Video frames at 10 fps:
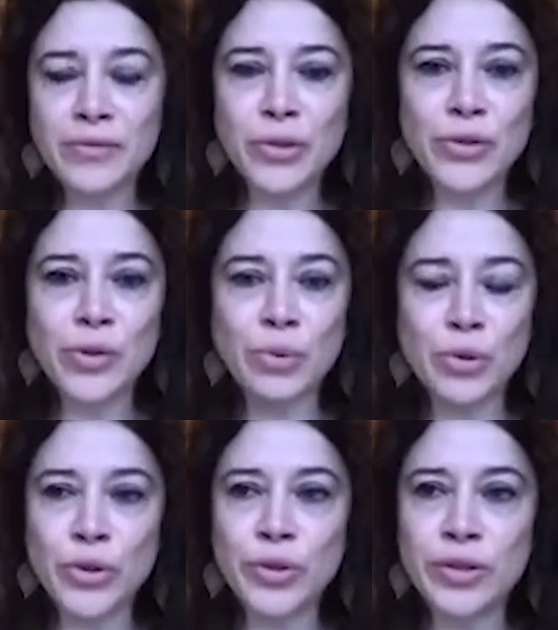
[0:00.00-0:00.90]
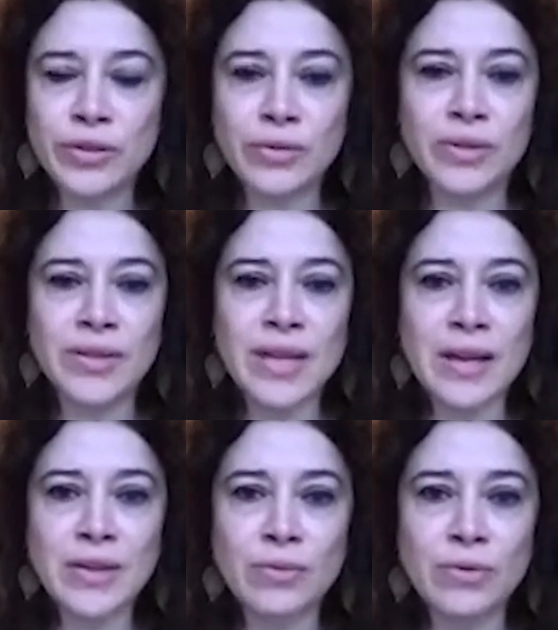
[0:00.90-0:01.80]
for this opportunity to
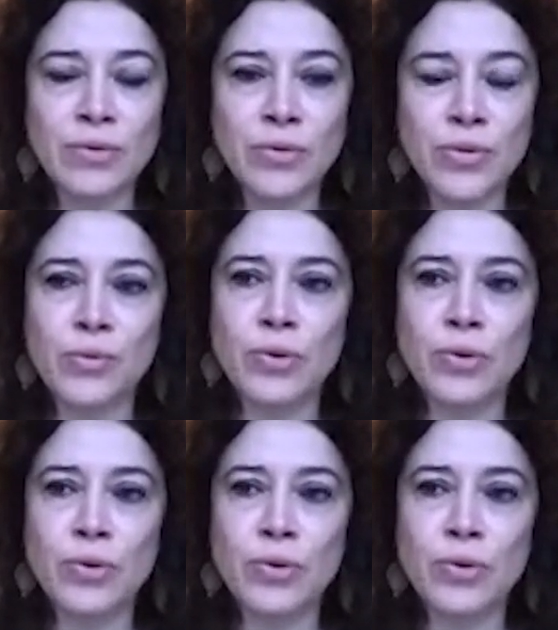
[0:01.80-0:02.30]
discuss with you the